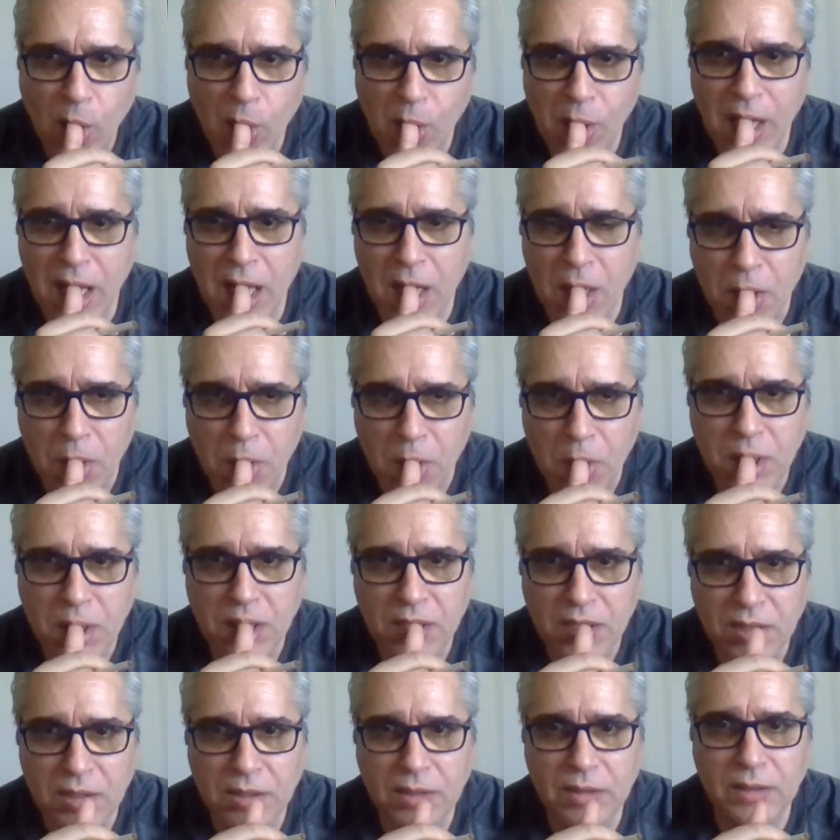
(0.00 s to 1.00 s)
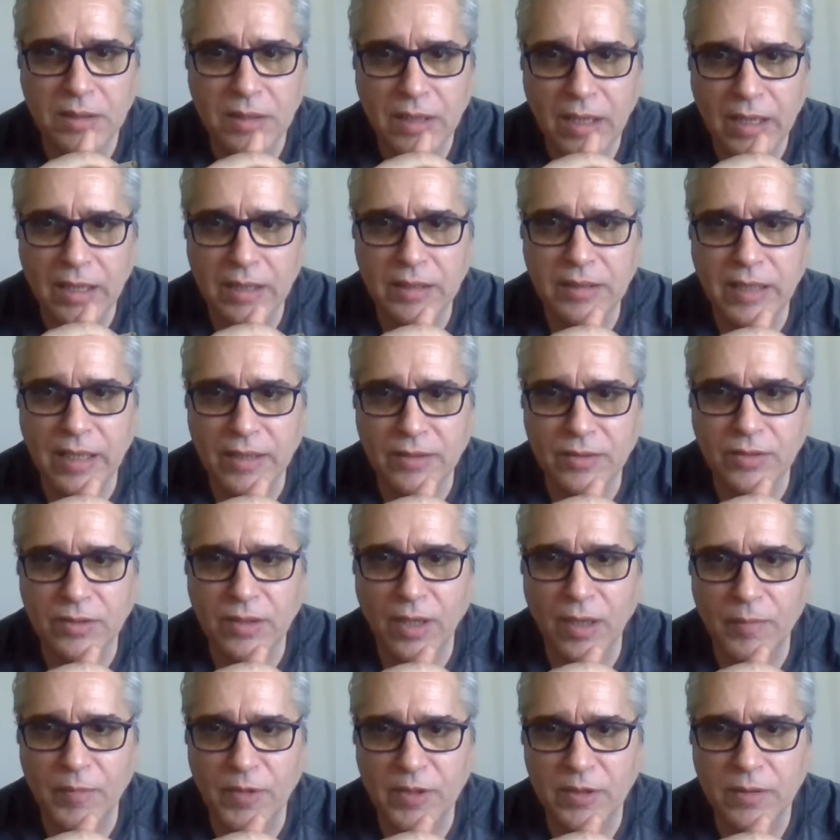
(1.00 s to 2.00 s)
Wow, ain't that
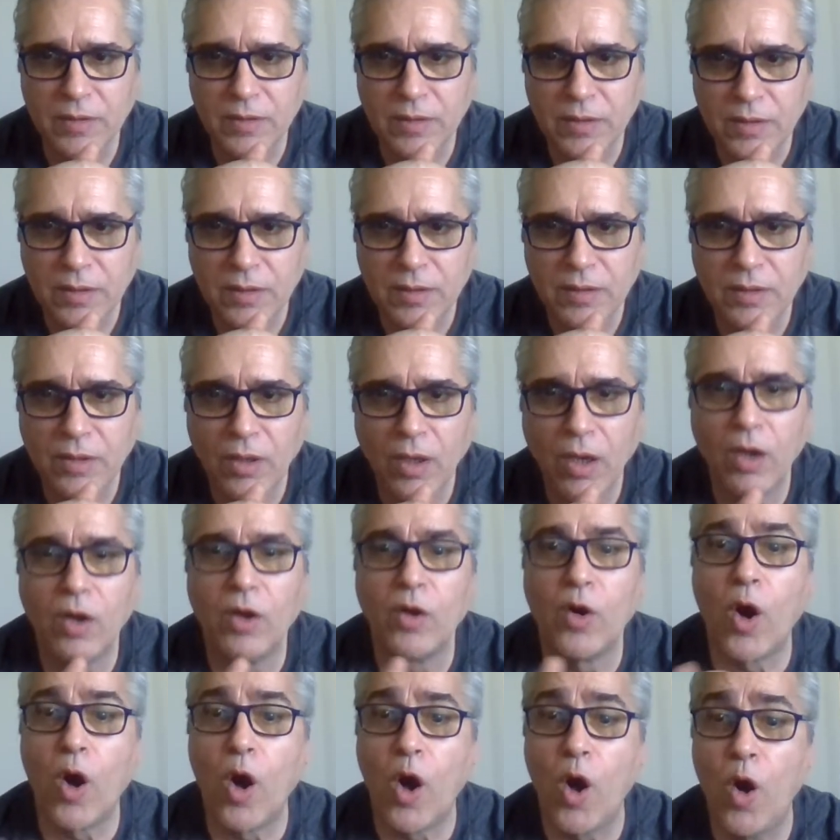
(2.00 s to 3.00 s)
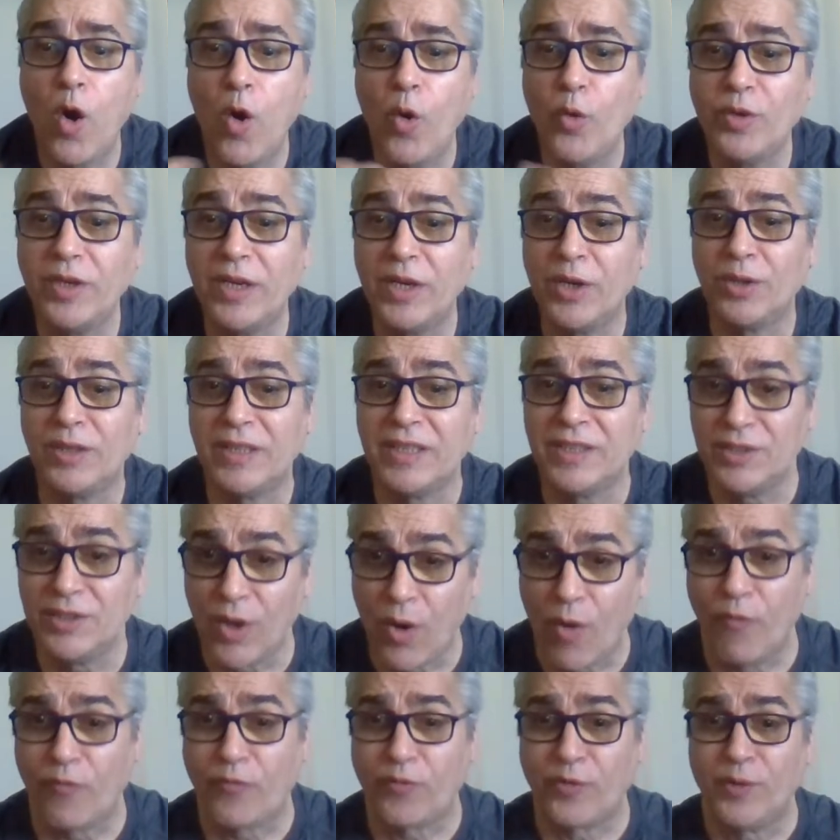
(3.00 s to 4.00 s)
something? Oh, nearly
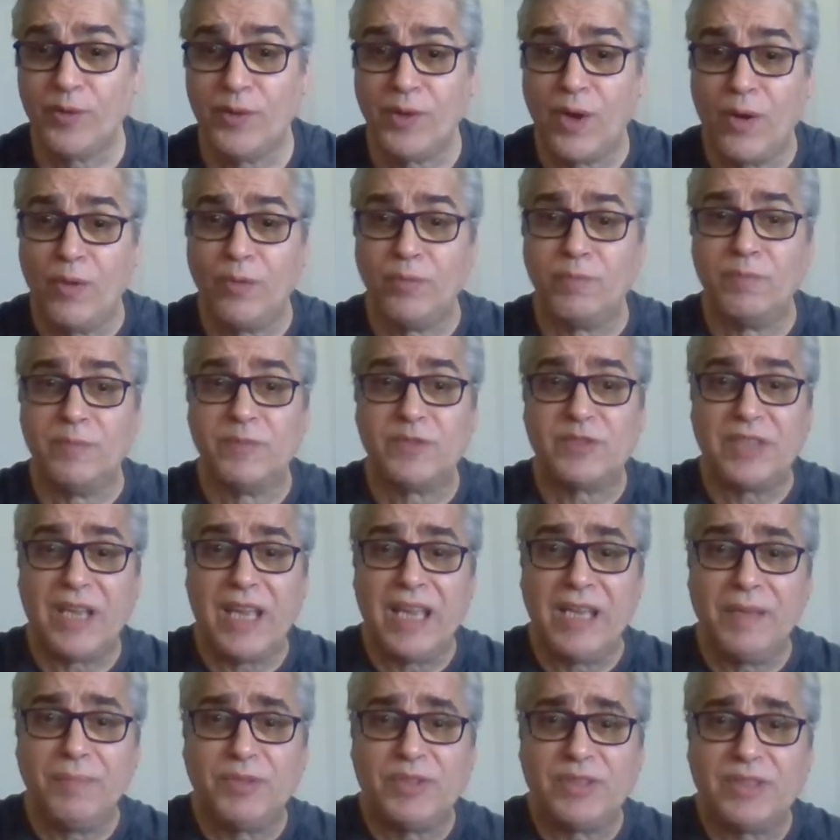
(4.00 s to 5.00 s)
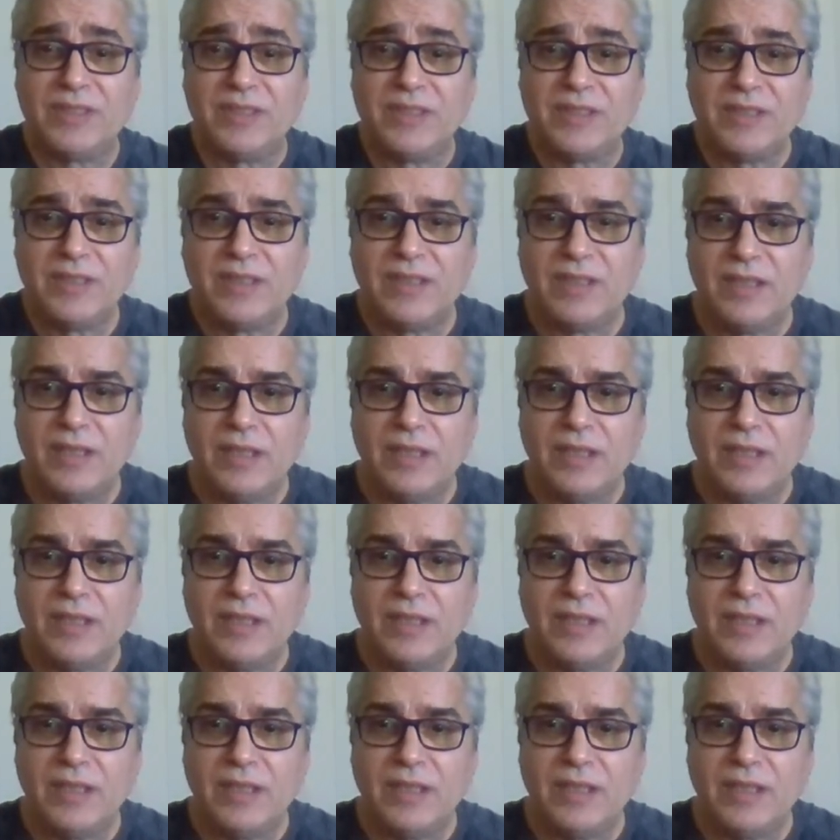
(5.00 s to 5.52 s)
note for note, James.